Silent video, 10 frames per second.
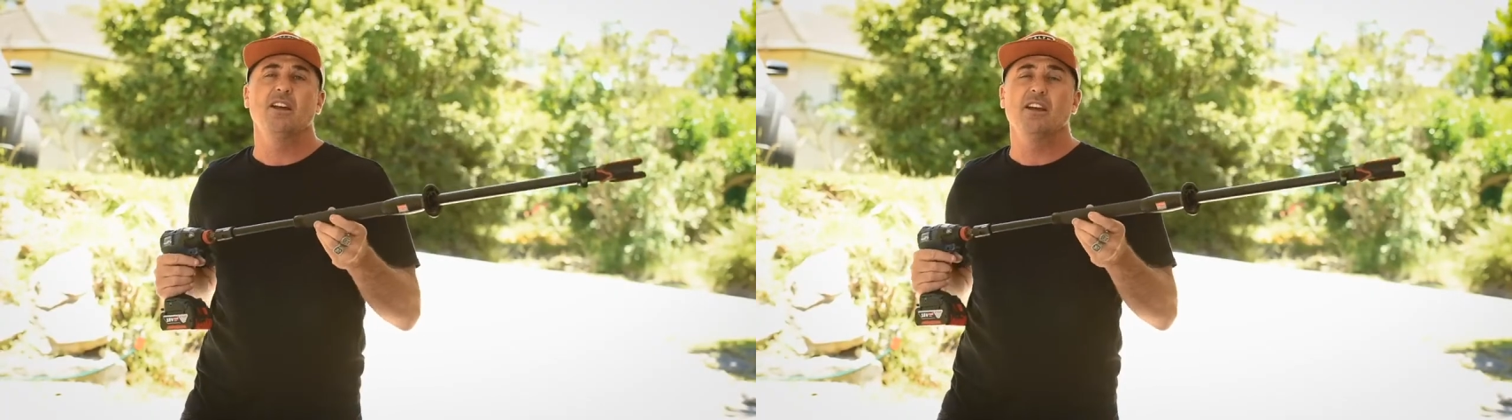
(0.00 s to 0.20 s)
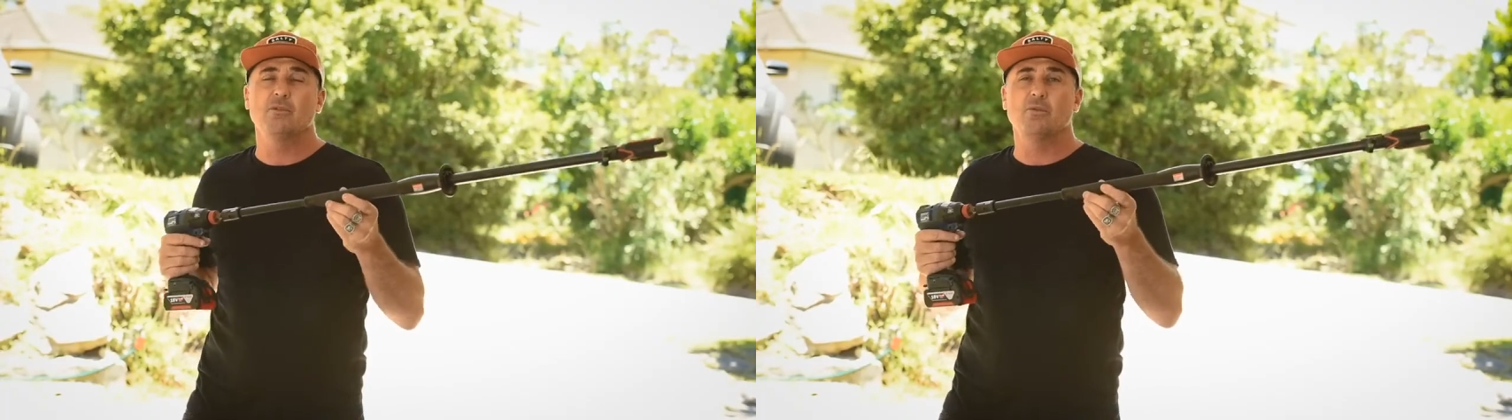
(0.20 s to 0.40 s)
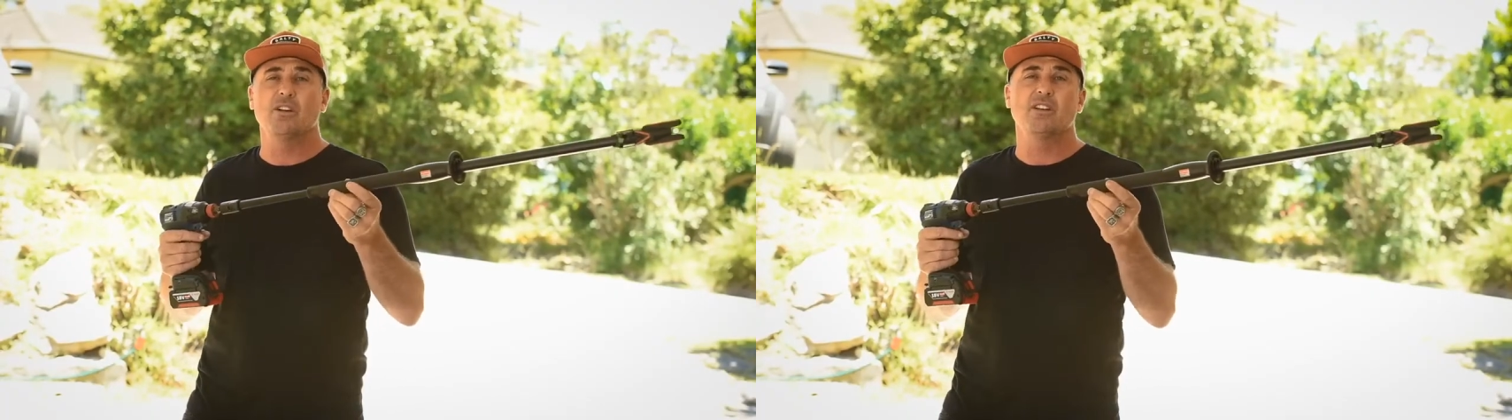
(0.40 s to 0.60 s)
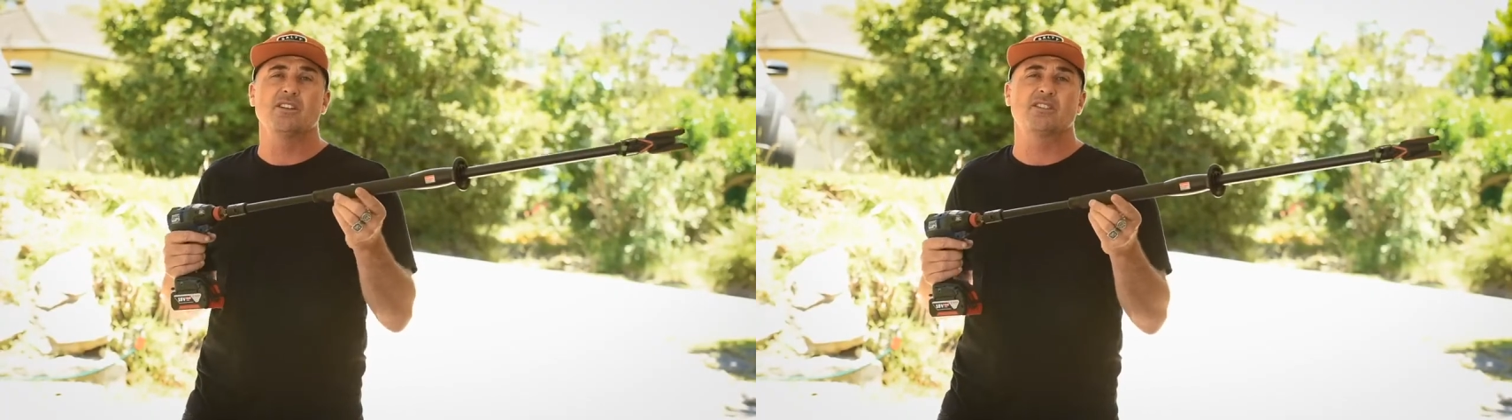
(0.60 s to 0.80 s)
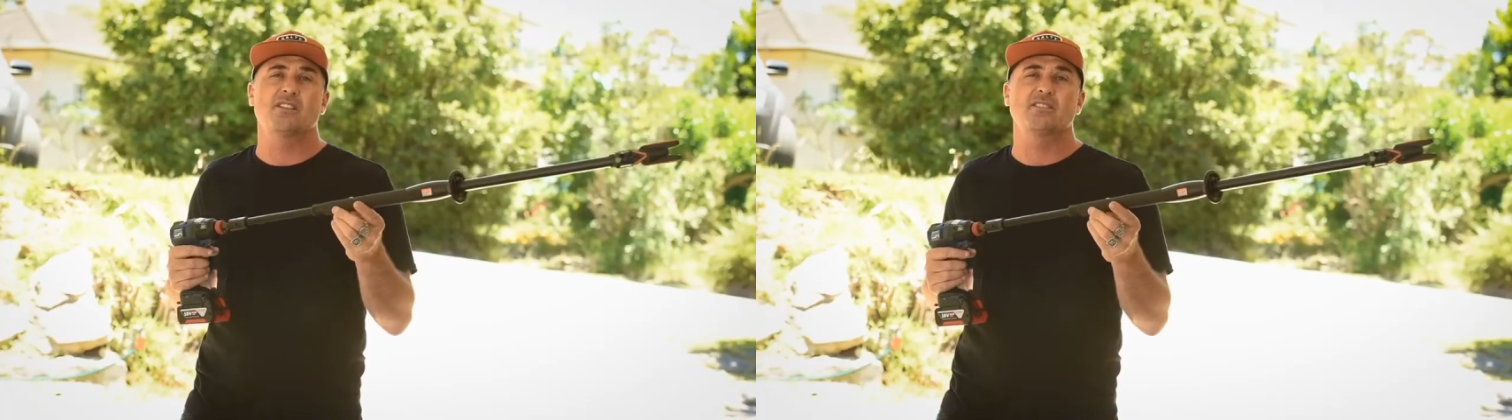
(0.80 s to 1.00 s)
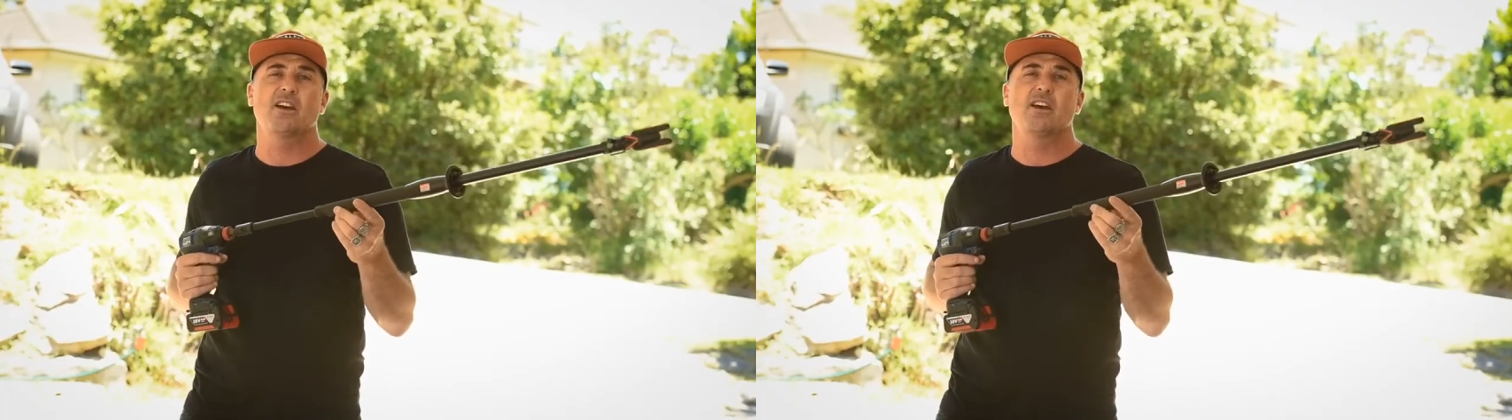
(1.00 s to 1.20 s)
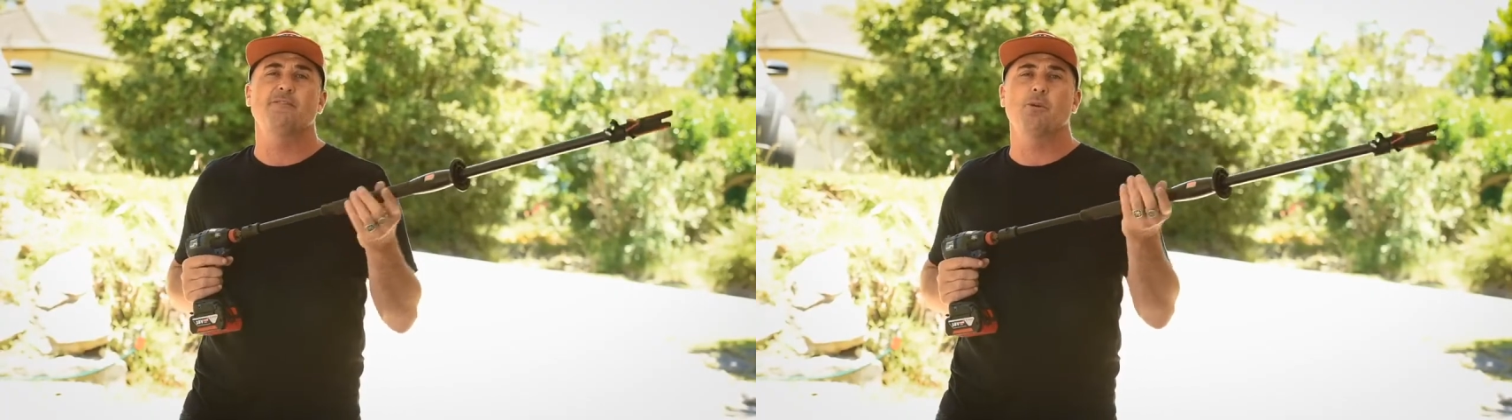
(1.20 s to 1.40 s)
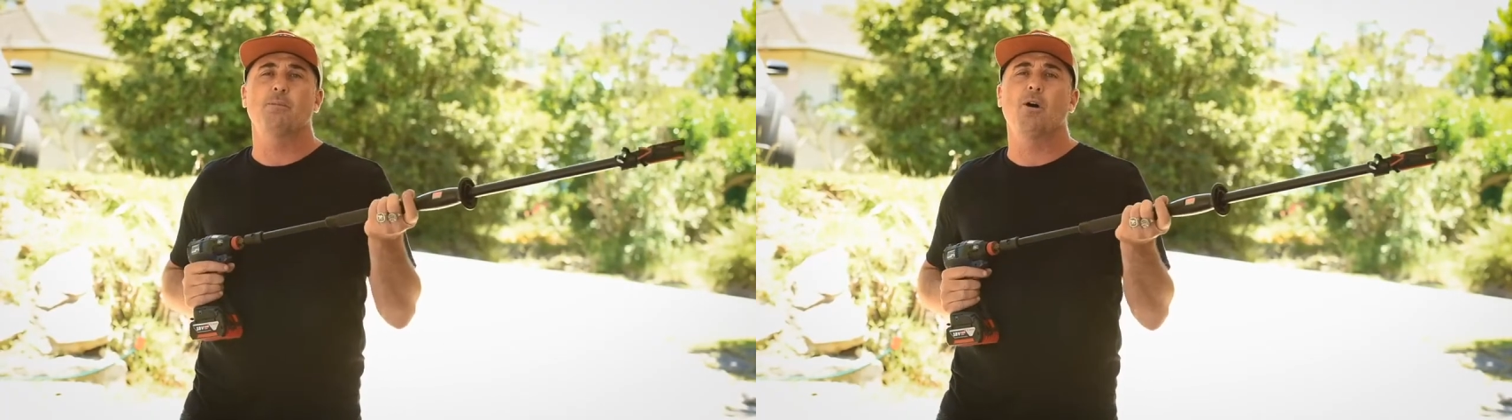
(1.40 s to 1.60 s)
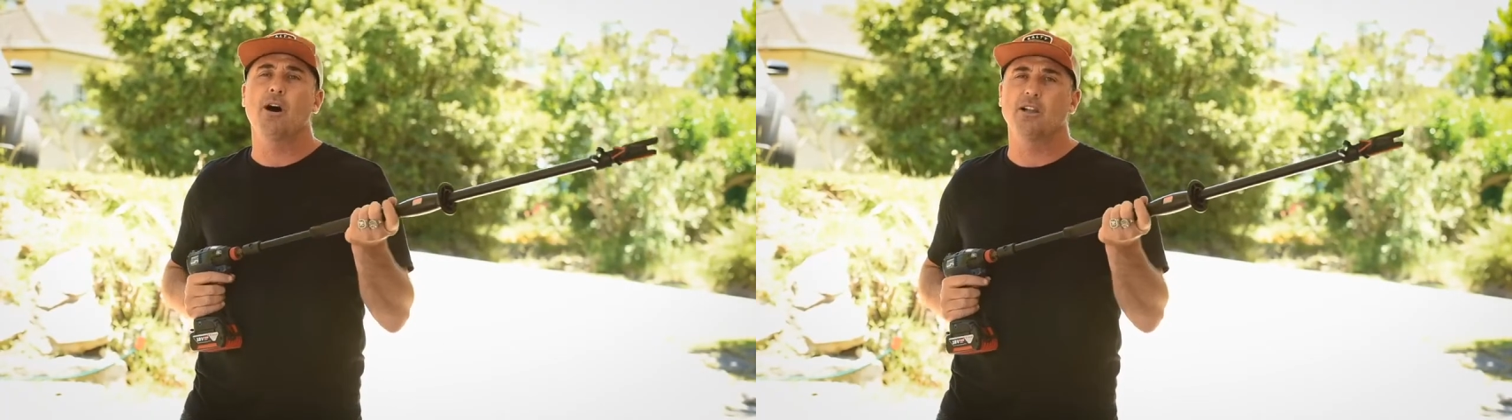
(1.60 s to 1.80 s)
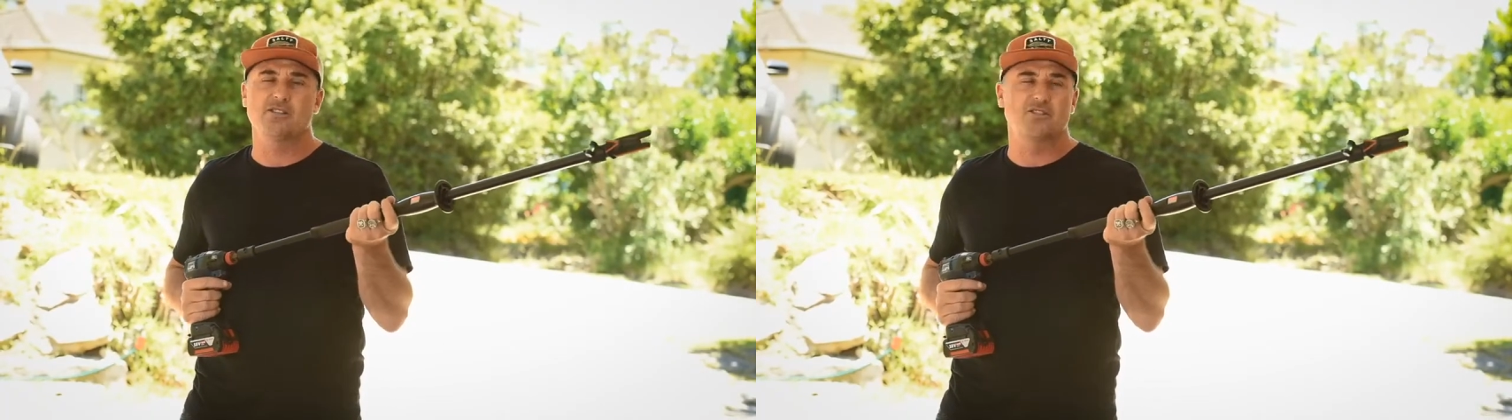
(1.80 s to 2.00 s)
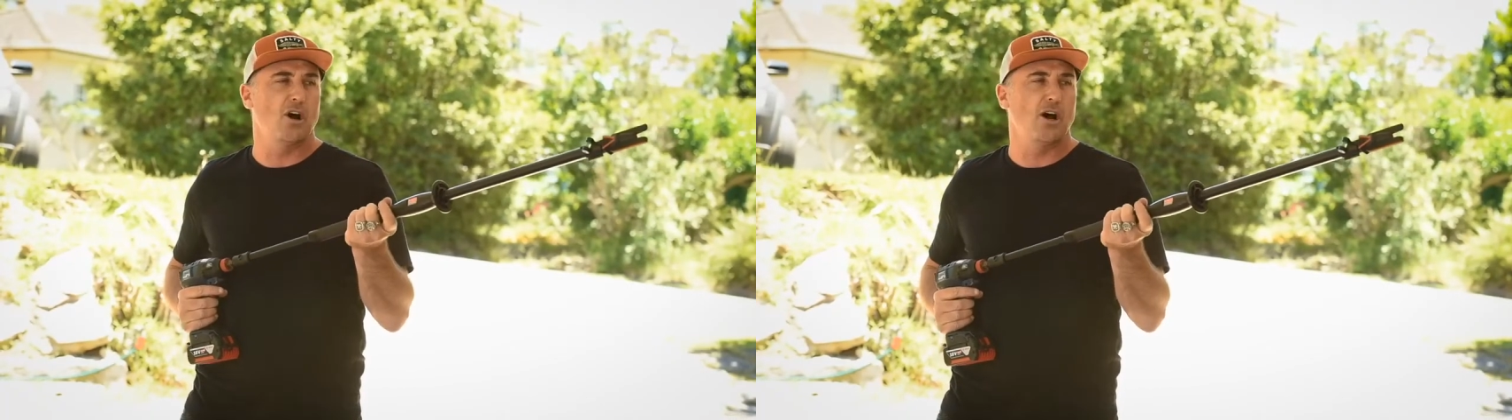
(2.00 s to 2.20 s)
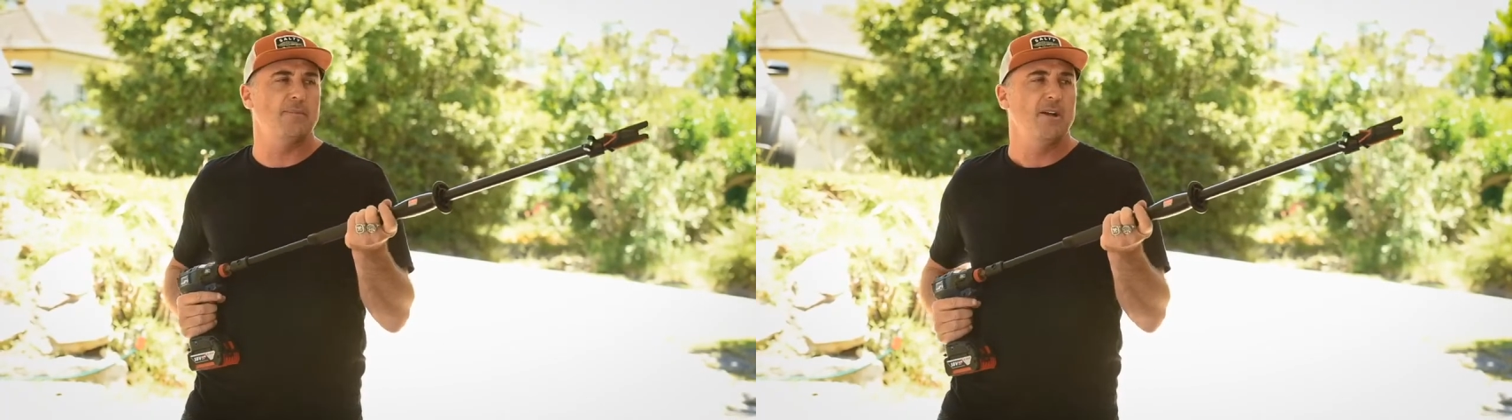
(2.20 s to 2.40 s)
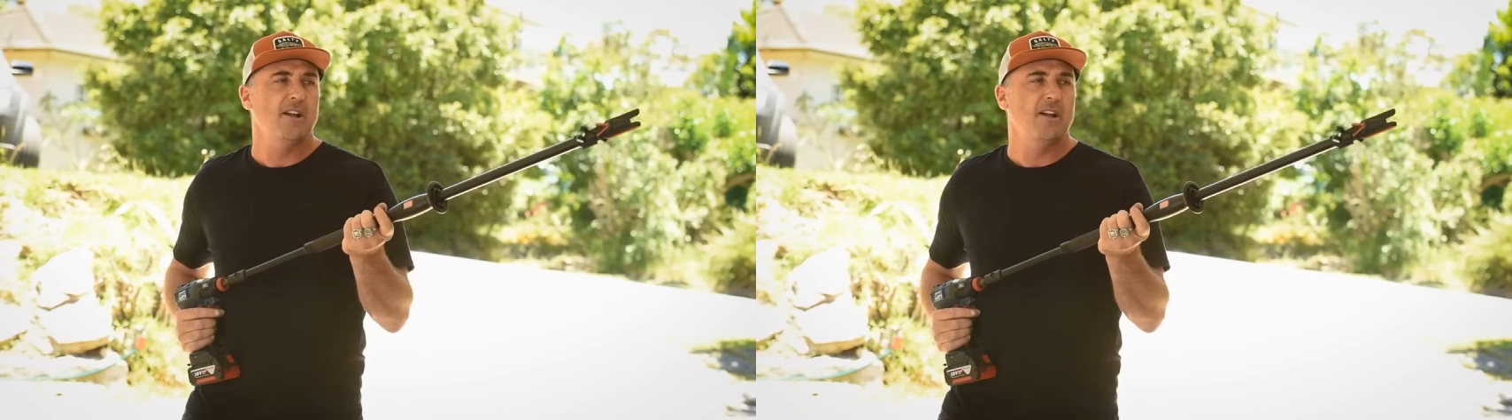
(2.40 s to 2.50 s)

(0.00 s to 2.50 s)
It really is going to save you a pile of time.